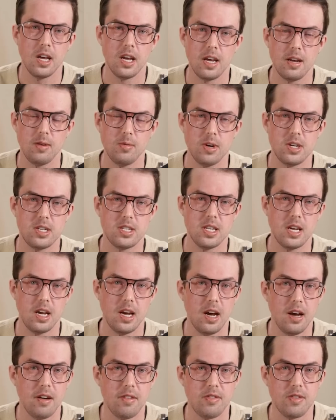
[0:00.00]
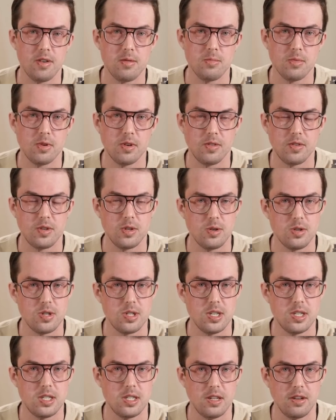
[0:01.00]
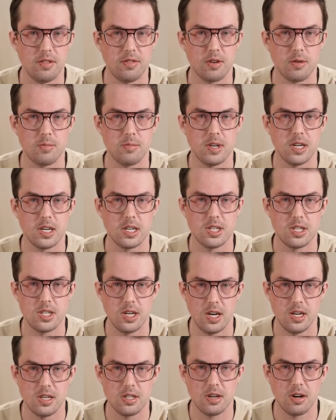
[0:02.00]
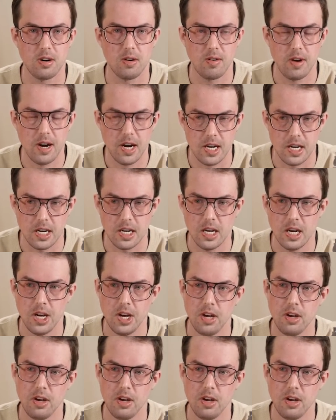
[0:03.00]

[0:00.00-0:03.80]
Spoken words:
in which they have removed USDT from the exchange already.